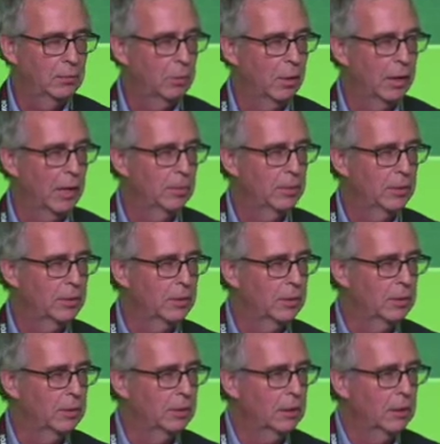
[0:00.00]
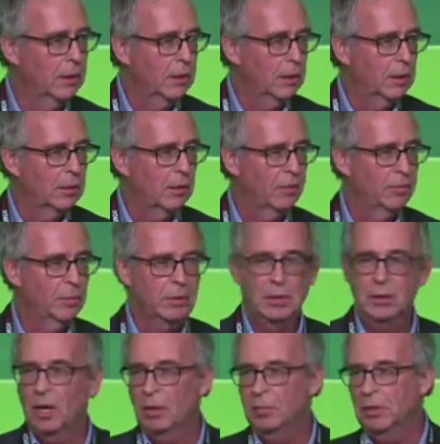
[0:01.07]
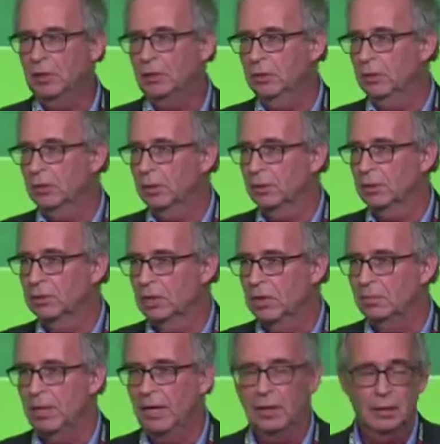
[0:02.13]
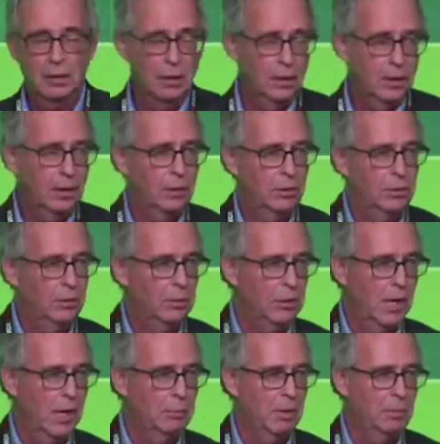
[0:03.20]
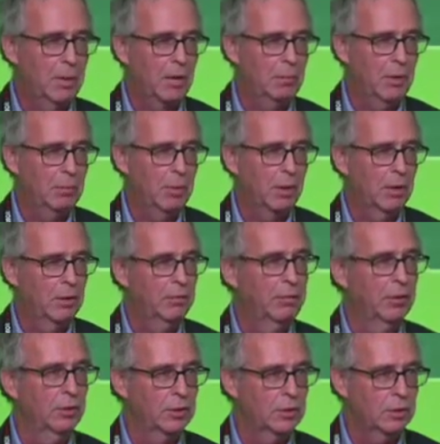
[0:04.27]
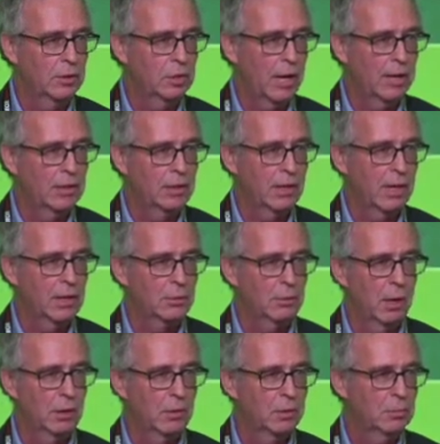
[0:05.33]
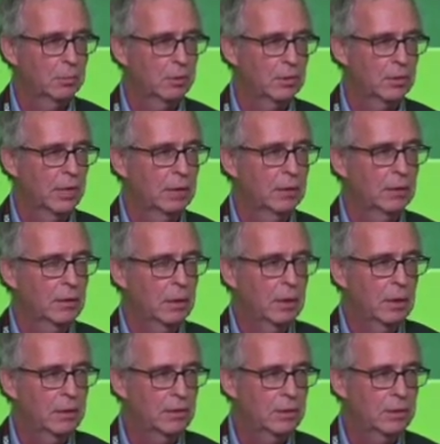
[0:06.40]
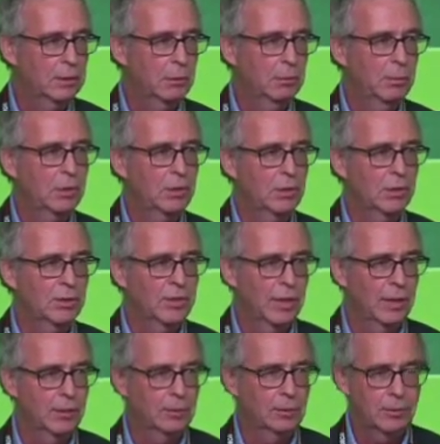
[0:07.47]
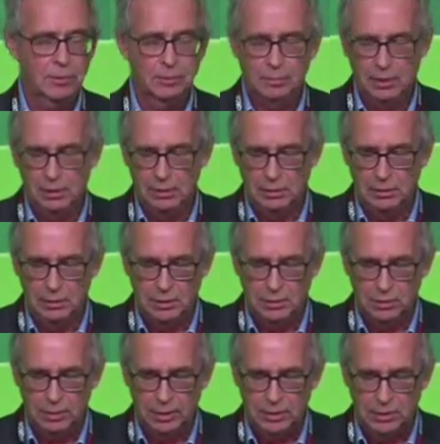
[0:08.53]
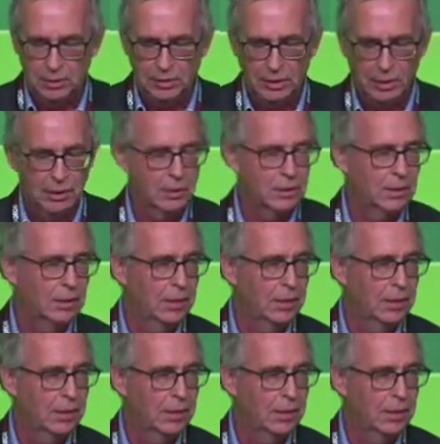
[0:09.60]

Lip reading: what happens to the government and how many U-turns they make, in the UK we might be one of the first to try to get to 100% zero emission sales in 2030.